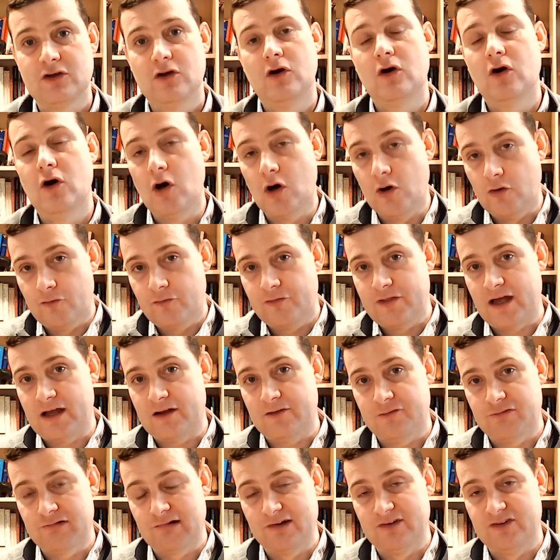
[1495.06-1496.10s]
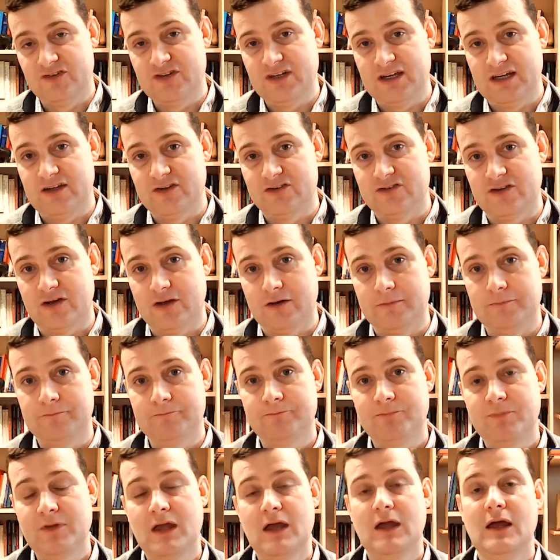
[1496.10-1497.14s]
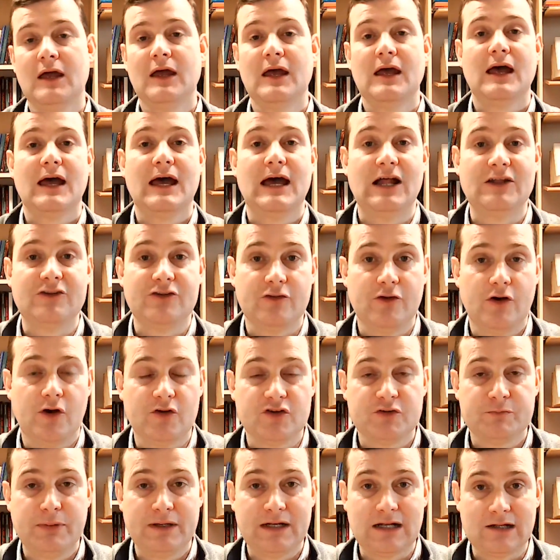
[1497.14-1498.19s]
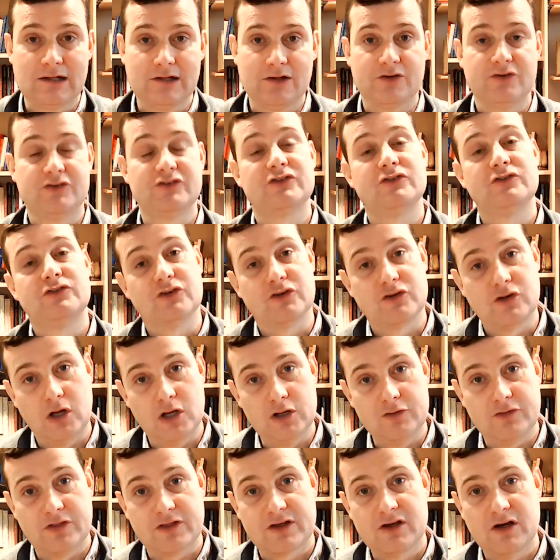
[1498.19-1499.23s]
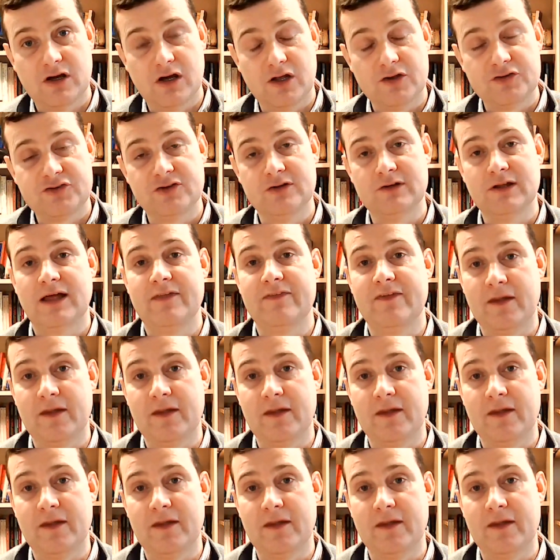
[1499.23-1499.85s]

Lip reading: of that frontier zone. and so the Hospitallers took over the castle and then